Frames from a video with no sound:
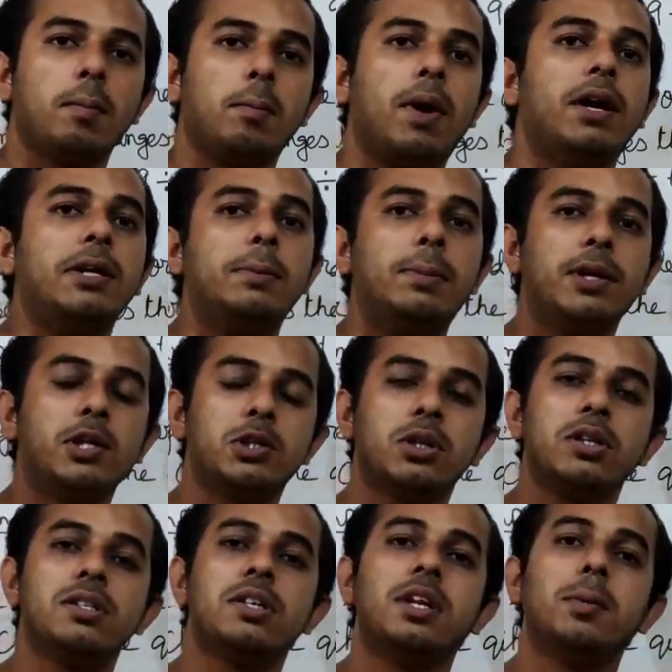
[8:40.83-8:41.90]

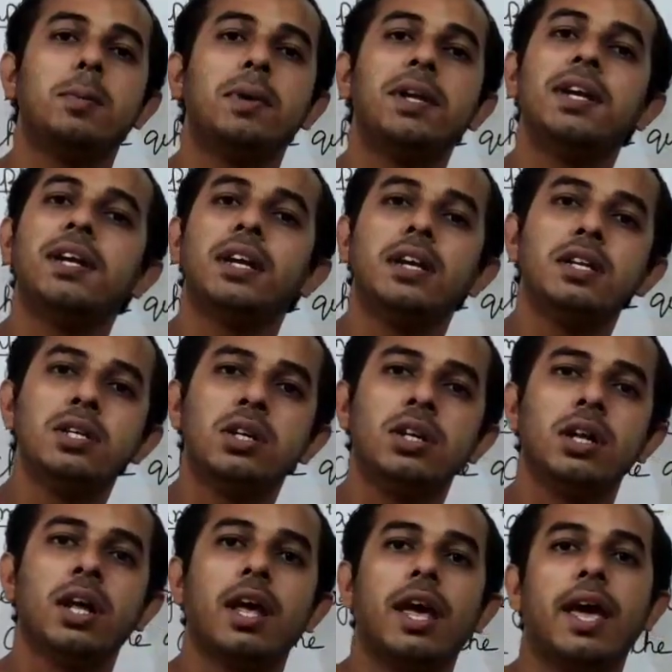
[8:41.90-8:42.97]
multiplication is a repeated
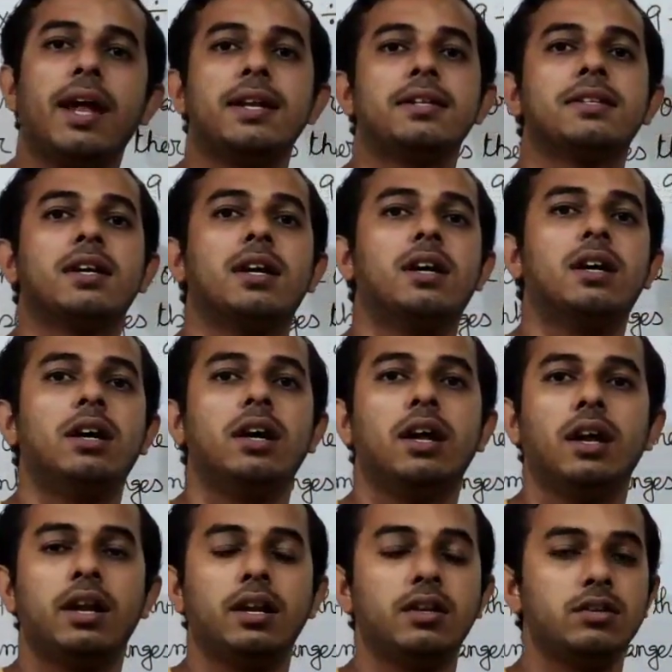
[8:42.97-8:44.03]
addition,
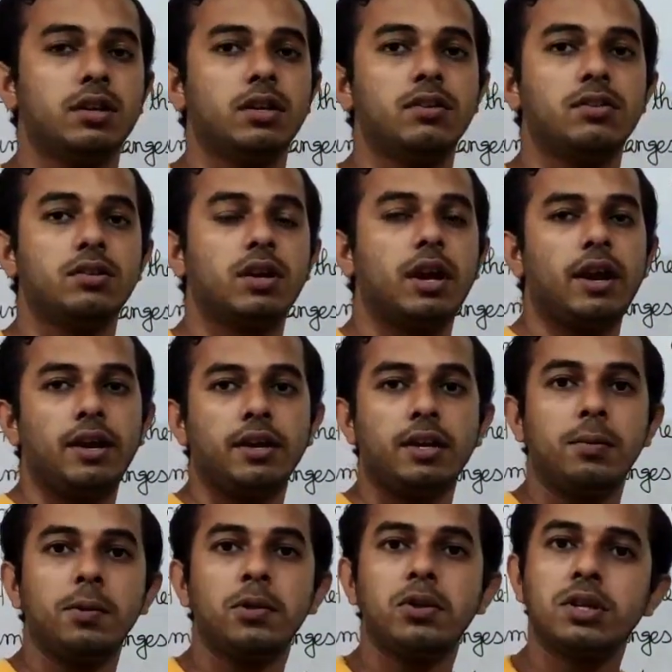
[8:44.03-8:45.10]
and
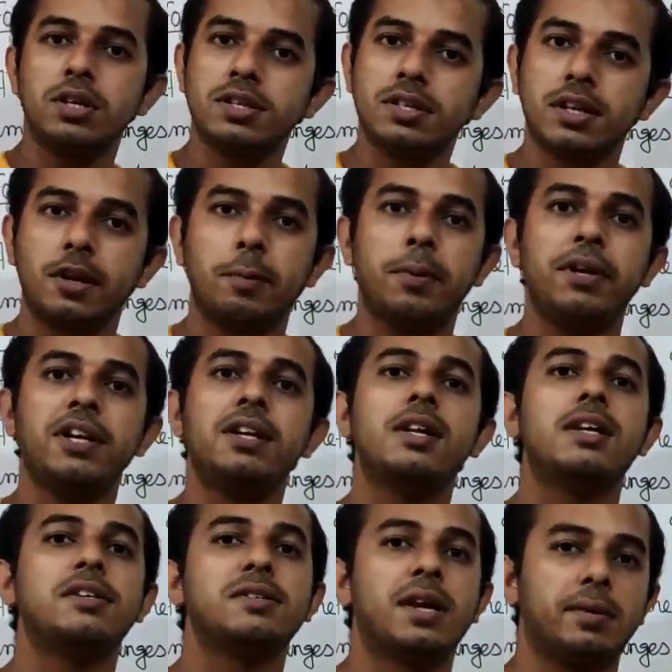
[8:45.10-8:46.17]
division is a repeated
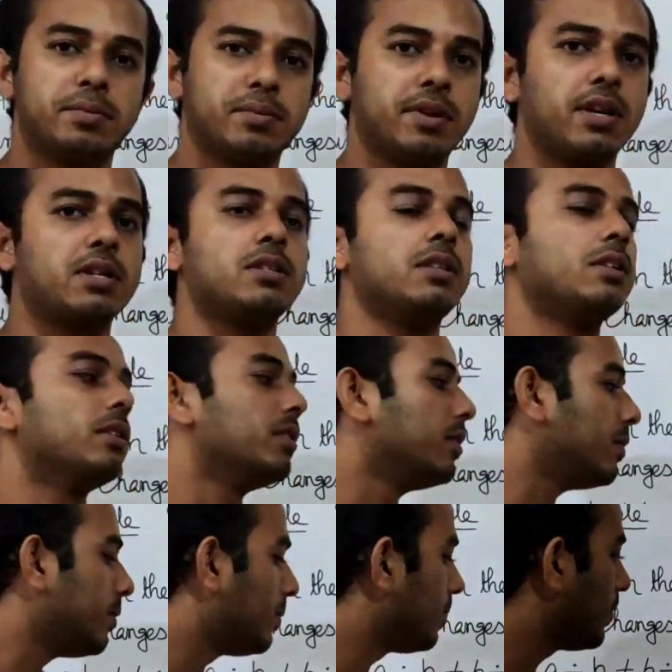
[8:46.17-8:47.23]
subtraction.
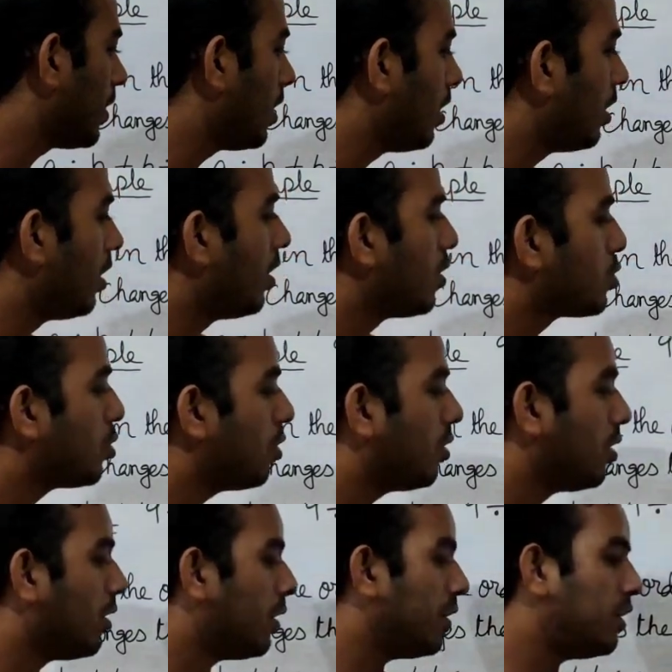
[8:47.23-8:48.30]

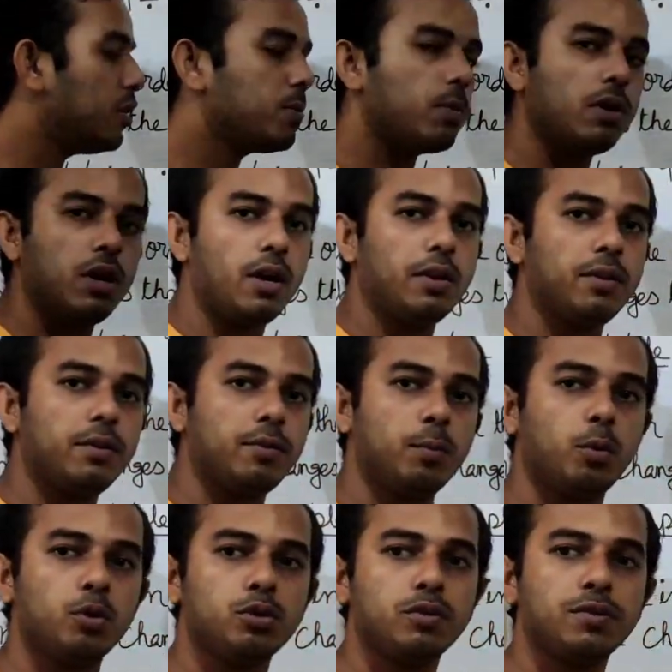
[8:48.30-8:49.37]
So this
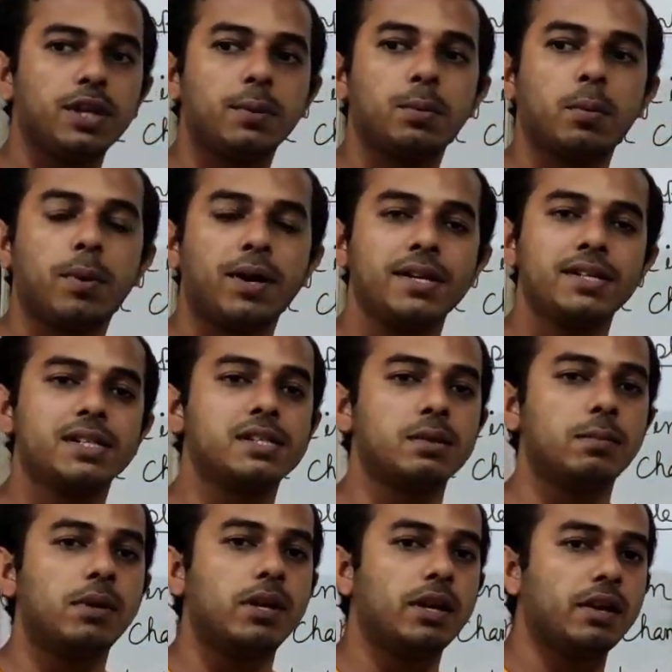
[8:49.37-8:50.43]
both of their properties are
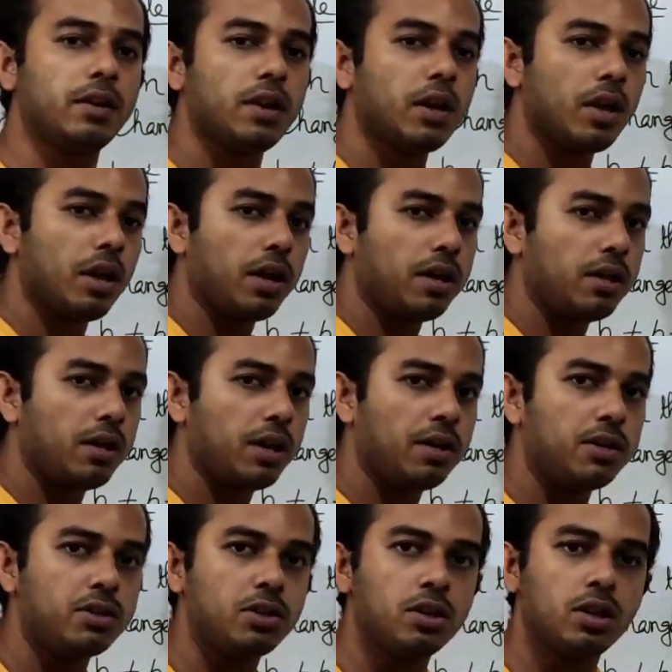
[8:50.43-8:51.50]
similar. In
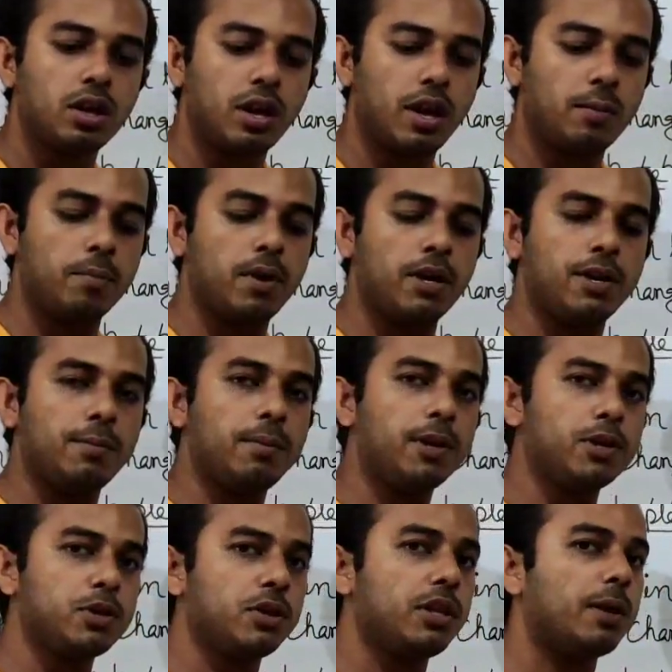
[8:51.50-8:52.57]
addition and
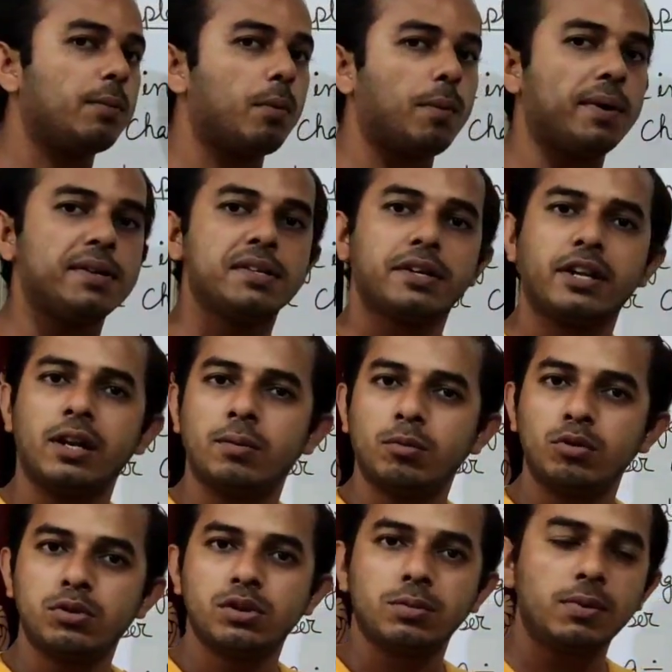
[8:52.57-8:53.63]
multiplication, their properties are
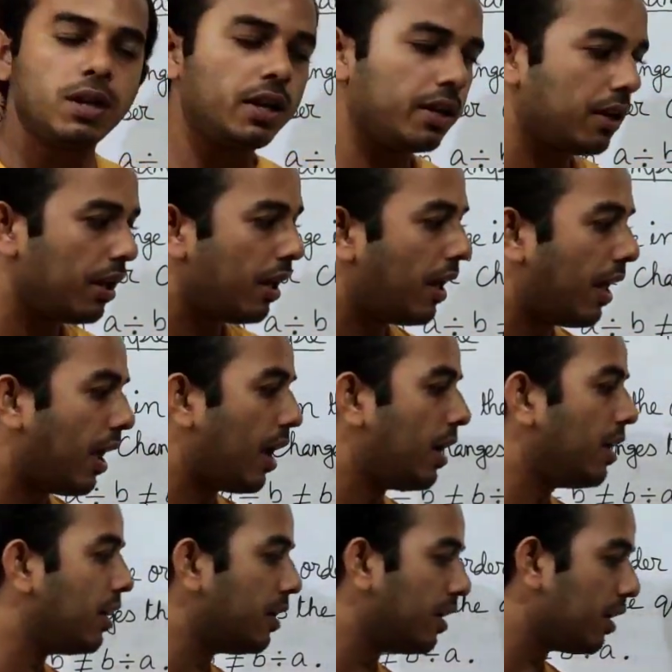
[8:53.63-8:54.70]
almost similar,
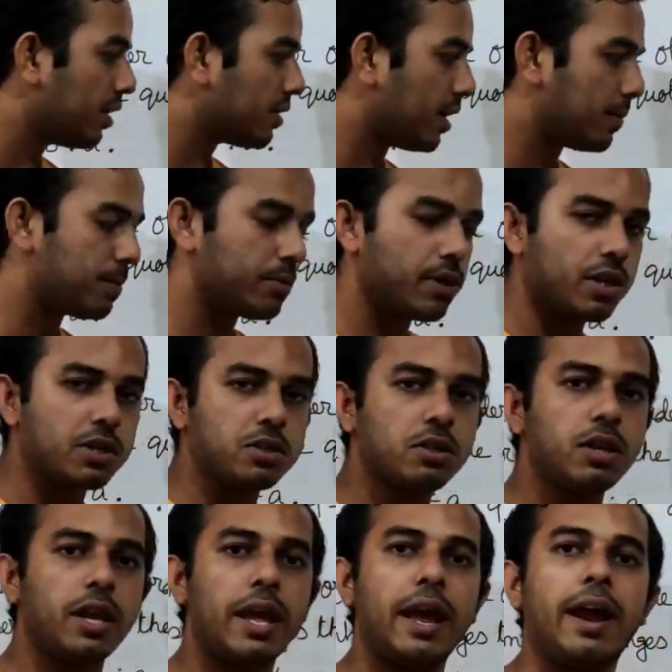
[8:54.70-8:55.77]
and in
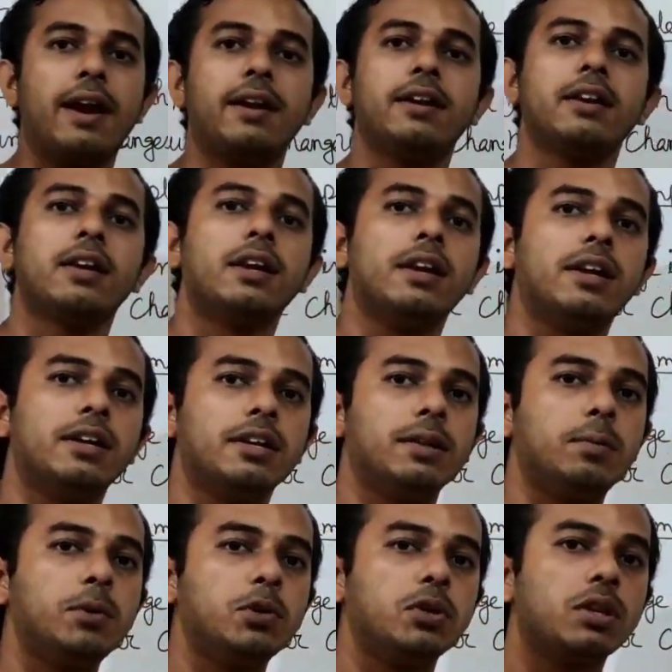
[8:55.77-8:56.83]
subtraction and
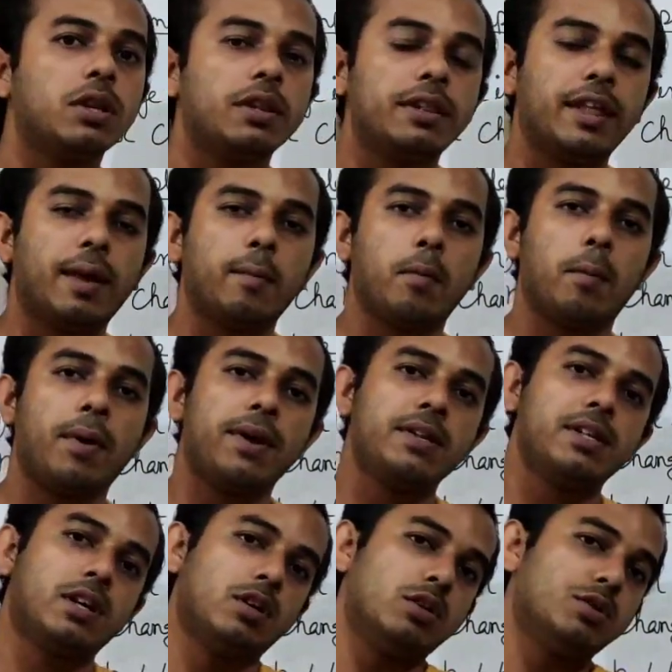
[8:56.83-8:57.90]
division, their
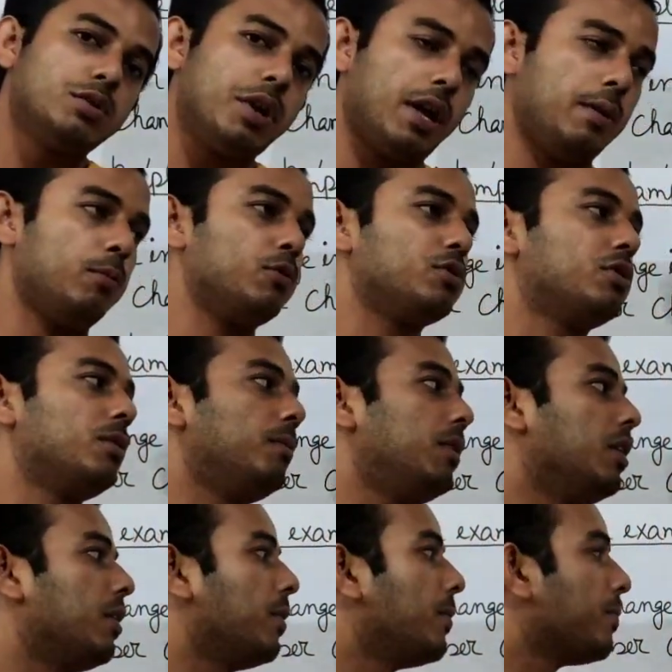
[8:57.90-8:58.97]
properties are also almost
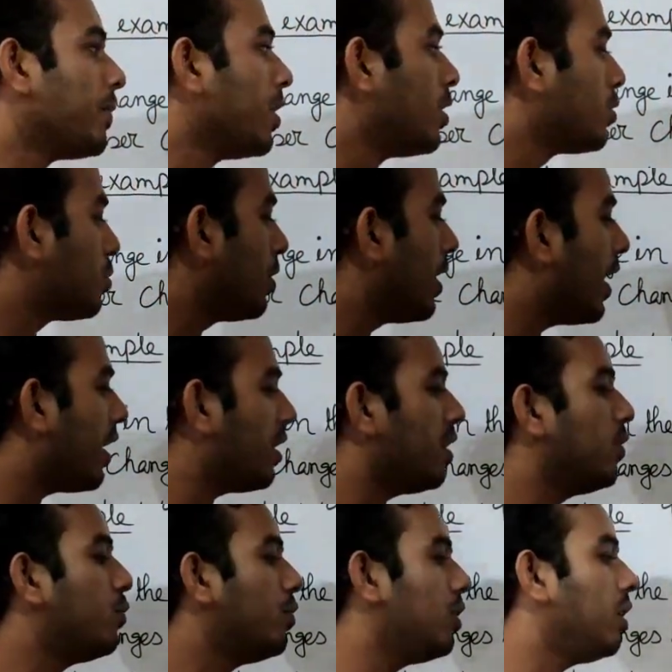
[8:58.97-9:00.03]
similar. So here,
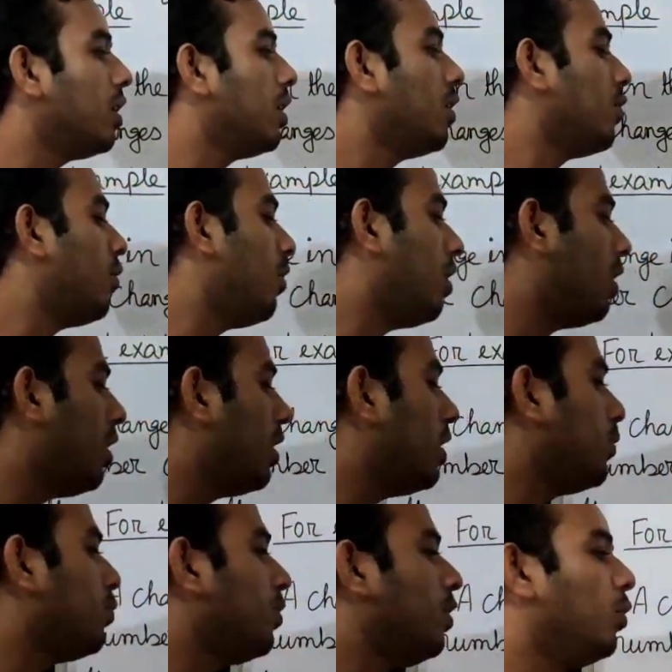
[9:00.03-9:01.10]
if we
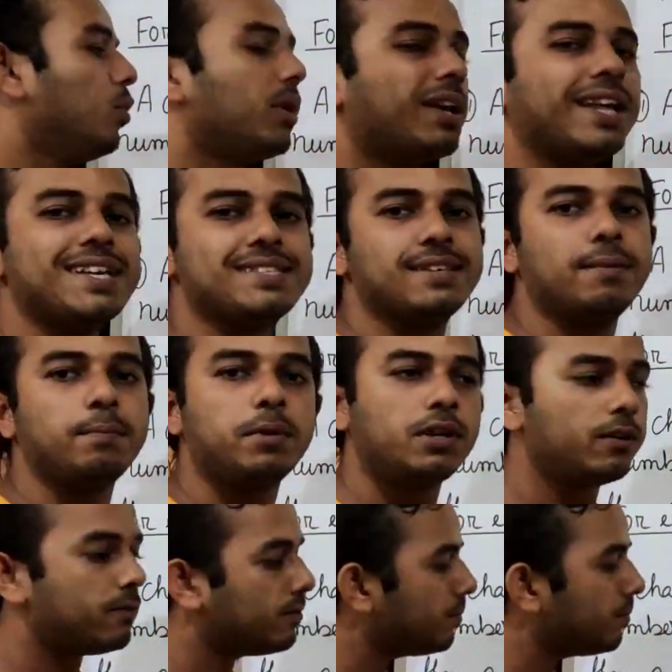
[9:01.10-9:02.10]
look an example,